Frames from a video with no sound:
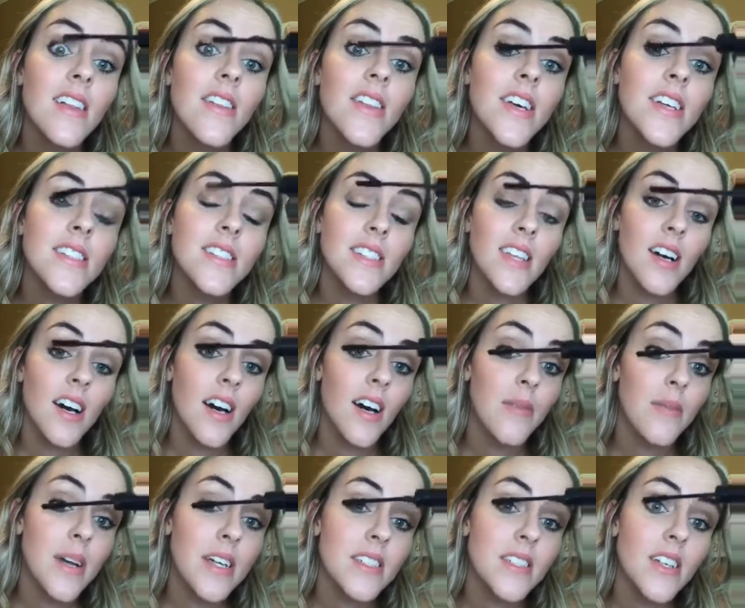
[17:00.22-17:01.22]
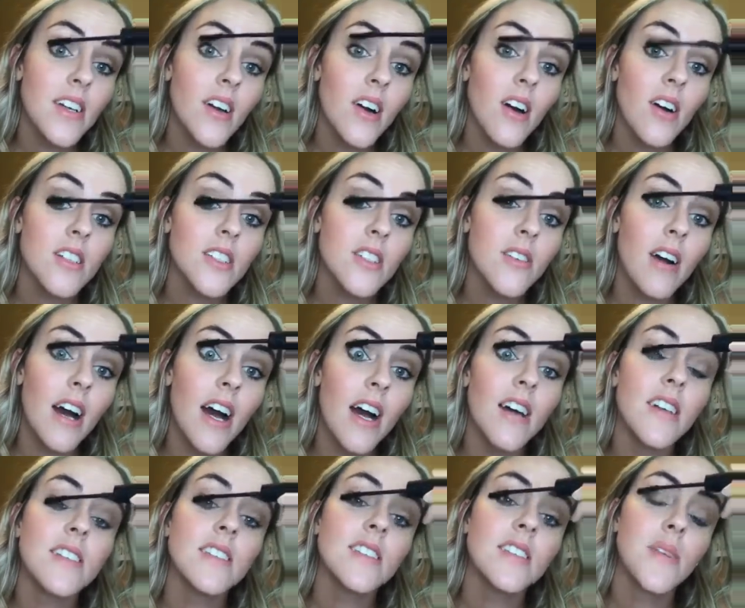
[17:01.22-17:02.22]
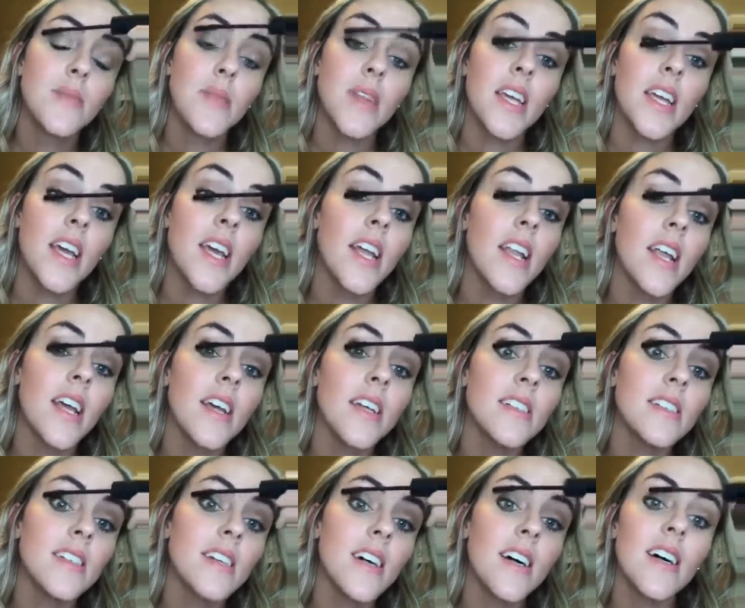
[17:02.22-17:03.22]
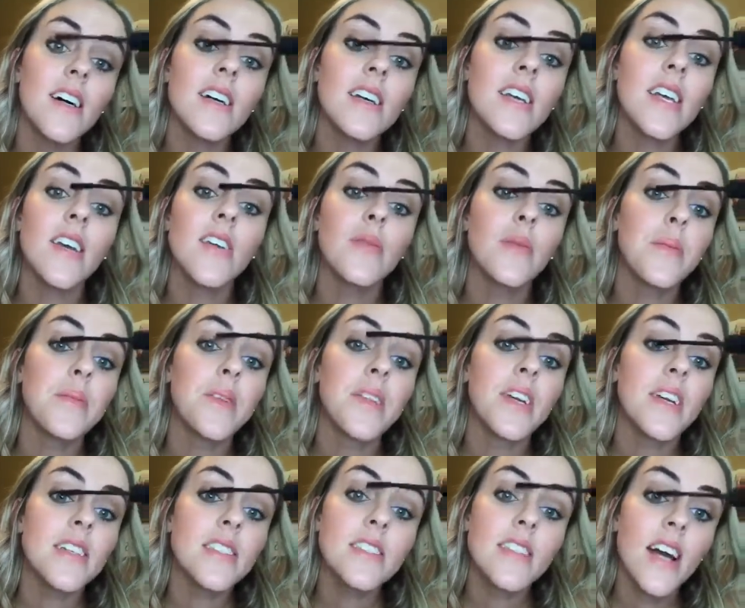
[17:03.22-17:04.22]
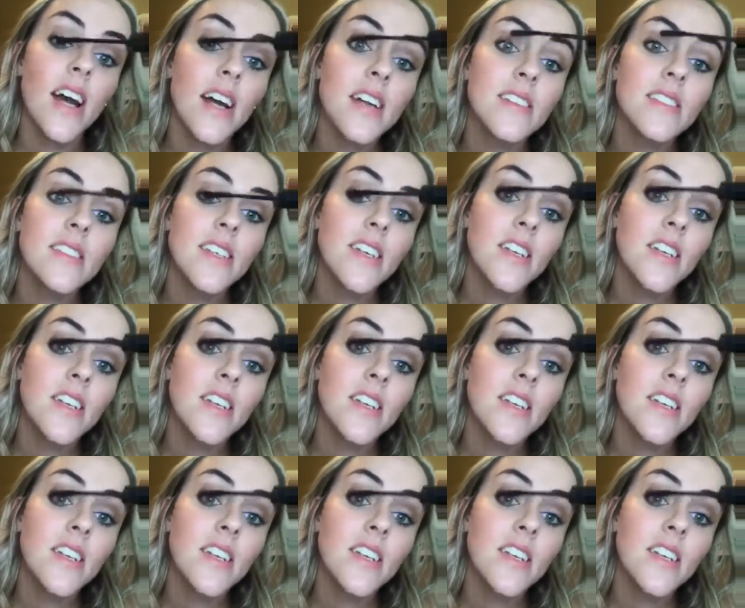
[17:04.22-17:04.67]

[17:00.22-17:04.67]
This mascara also has something in it, I can't remember the exact